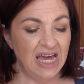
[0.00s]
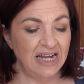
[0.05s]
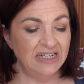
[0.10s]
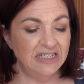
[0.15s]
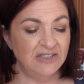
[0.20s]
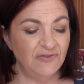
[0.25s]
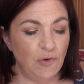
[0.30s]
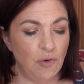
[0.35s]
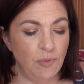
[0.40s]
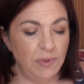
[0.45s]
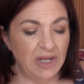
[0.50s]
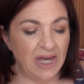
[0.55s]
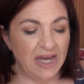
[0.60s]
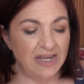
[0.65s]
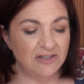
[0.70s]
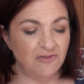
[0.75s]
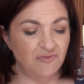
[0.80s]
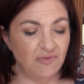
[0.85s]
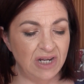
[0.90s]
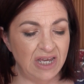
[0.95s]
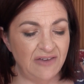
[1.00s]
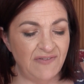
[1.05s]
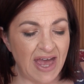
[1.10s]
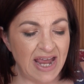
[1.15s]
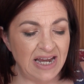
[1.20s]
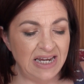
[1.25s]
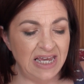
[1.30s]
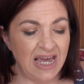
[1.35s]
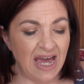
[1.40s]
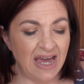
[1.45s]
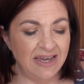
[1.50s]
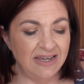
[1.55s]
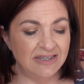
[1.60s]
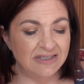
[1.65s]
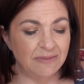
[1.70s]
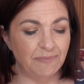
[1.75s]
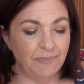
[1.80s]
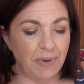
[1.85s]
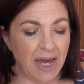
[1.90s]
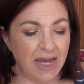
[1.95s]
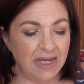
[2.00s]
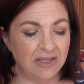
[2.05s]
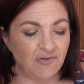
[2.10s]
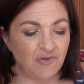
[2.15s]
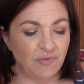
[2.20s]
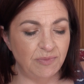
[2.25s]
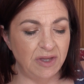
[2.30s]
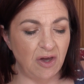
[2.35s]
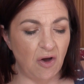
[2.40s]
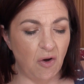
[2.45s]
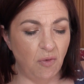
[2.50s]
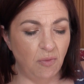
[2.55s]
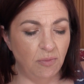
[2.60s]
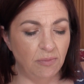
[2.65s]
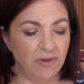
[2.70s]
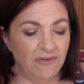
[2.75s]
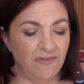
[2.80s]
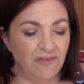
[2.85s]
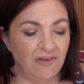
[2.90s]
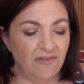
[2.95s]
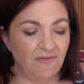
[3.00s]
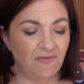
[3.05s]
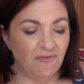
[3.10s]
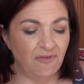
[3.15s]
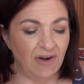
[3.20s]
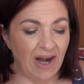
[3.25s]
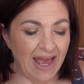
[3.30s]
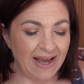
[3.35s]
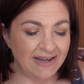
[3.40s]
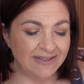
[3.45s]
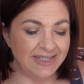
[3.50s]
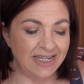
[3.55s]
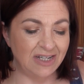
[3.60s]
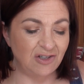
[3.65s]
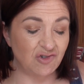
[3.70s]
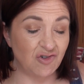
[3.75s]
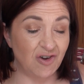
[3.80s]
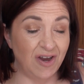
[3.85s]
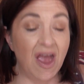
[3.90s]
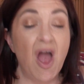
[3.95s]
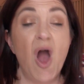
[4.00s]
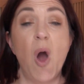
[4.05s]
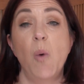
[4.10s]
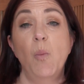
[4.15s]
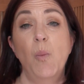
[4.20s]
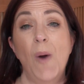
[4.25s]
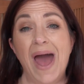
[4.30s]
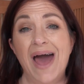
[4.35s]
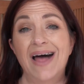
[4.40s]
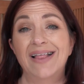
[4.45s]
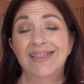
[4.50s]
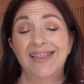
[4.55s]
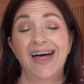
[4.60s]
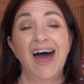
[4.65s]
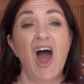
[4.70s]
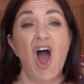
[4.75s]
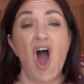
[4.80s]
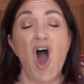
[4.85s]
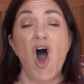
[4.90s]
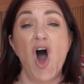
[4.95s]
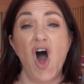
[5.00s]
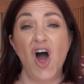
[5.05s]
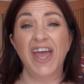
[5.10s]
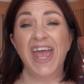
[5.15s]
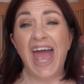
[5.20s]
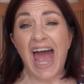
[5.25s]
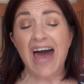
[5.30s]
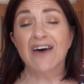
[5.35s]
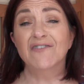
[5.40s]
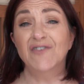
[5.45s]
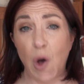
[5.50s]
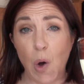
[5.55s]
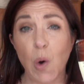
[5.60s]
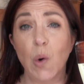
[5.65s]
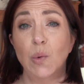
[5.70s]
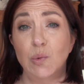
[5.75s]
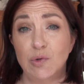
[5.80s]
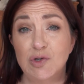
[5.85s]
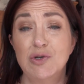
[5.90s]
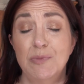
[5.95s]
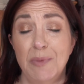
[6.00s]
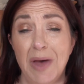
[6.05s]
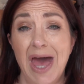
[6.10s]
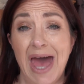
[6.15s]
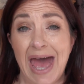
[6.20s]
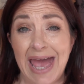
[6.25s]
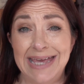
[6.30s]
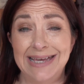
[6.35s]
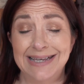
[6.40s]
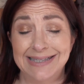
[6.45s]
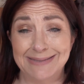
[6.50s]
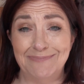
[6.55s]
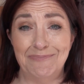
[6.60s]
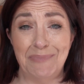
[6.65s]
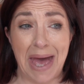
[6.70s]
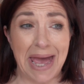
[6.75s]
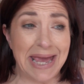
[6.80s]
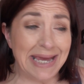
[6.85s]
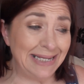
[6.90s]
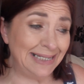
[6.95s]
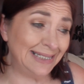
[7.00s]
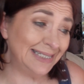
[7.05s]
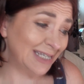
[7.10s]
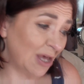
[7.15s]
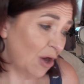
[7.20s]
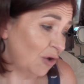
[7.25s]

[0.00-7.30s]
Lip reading: and is formulated to relieve any aches and pains from the ultimate relaxing treat. Well, I have ultimate aches and pains,